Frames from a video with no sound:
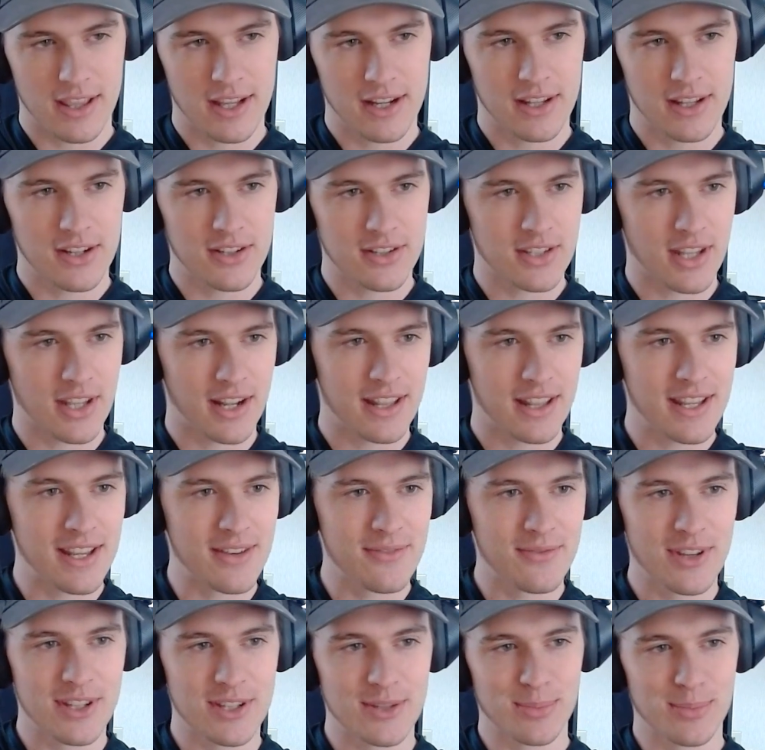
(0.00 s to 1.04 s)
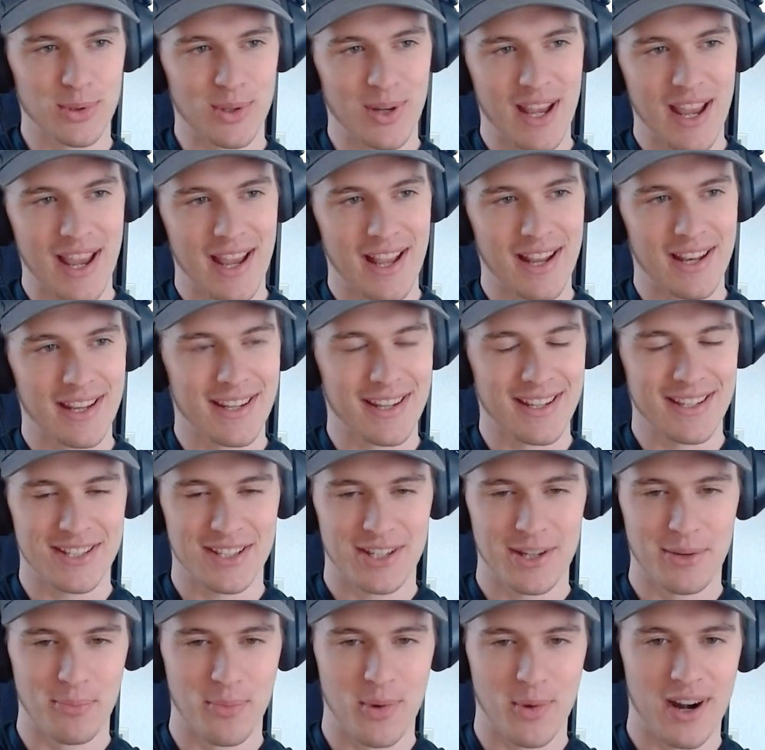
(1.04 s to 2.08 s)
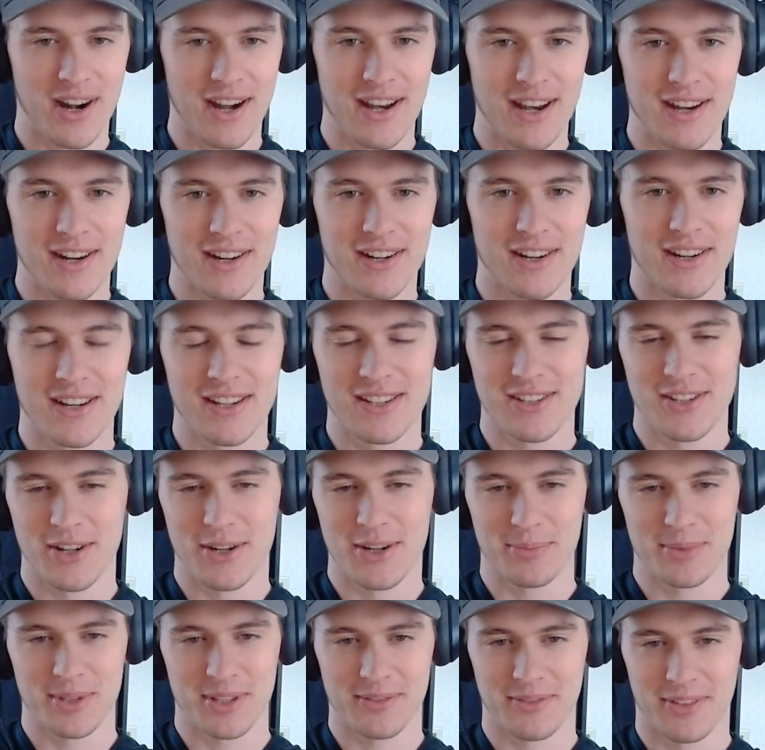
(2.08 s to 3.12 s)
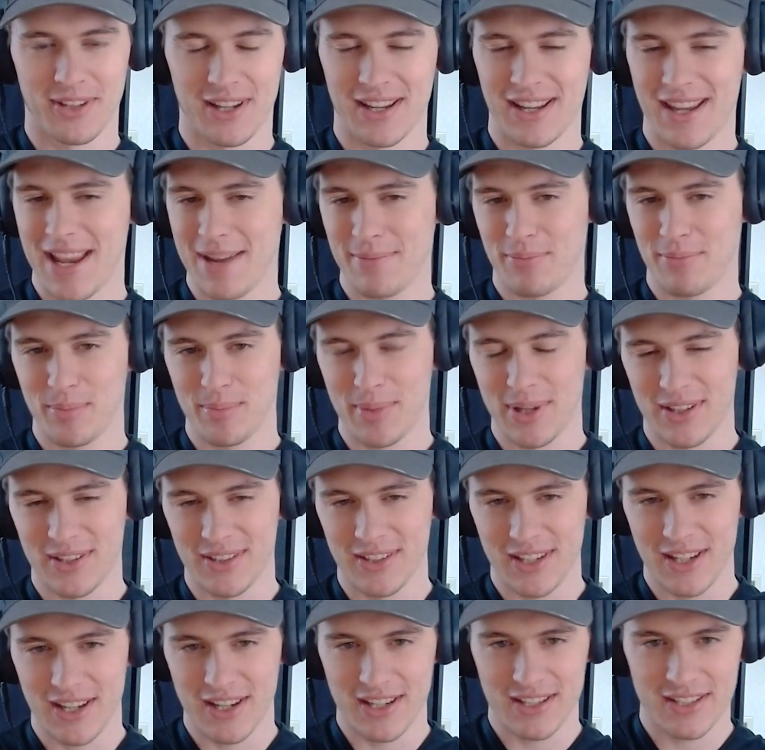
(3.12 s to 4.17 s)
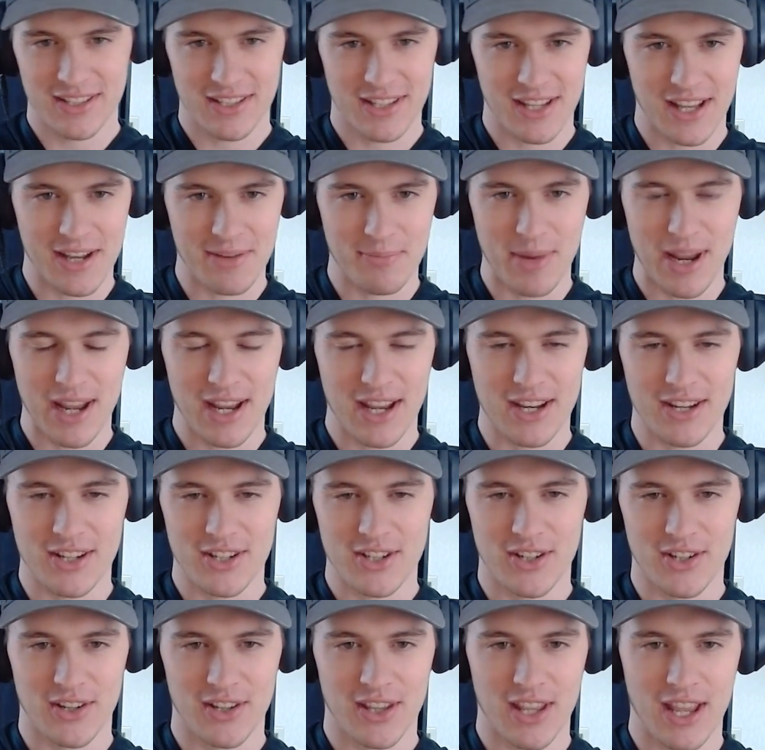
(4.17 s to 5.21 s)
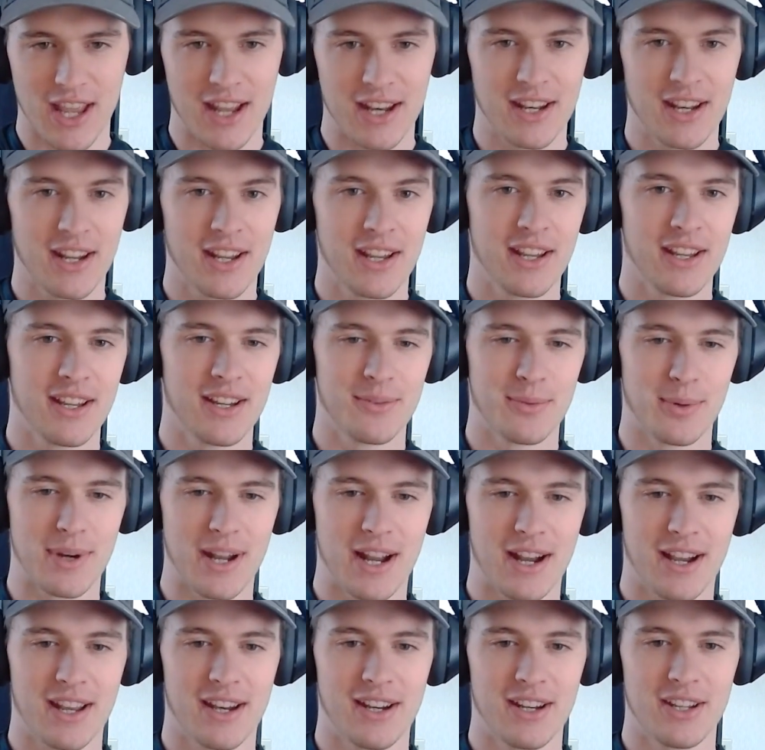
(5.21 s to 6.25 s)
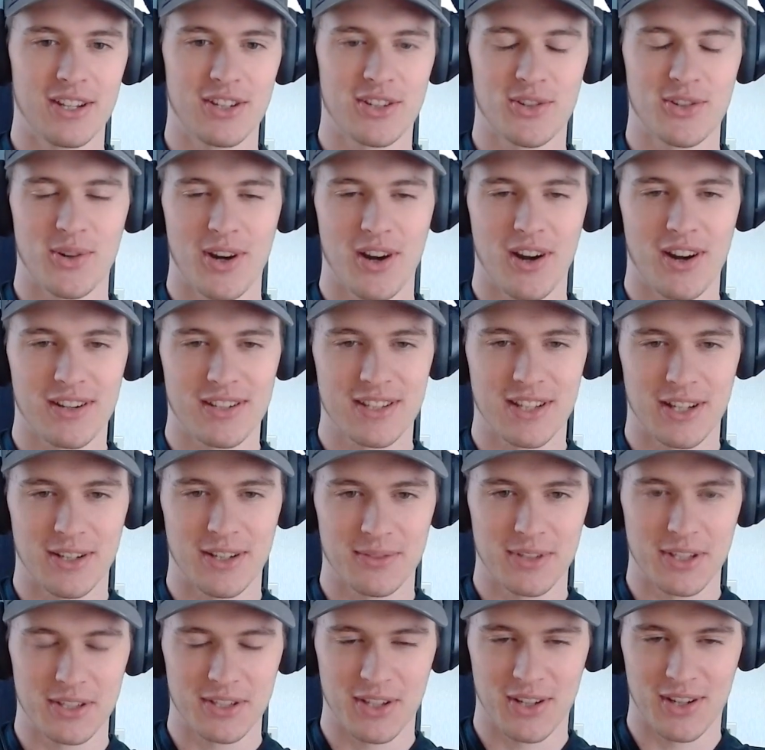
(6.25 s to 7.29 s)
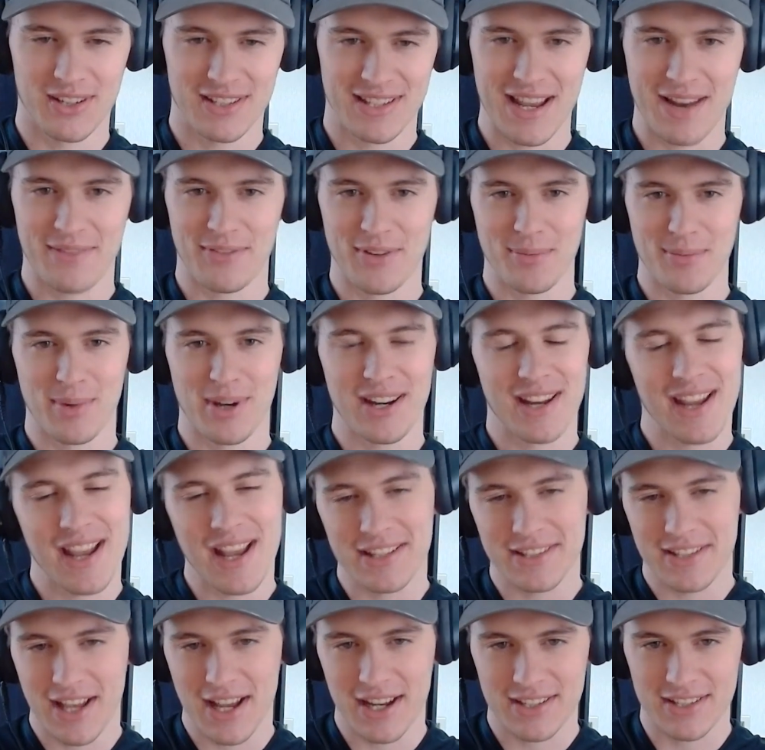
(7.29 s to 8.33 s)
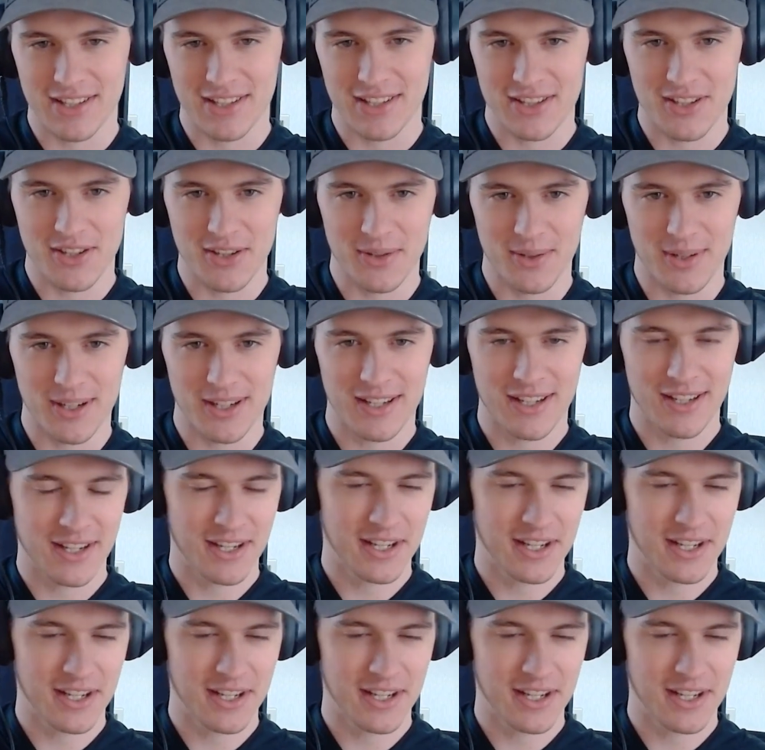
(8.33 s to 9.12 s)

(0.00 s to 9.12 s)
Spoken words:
think there's, like, the invisible hand is somewhere here in terms of, like, capabilities and making sure that we're not going to destroy ourselves as long as everybody has access to it.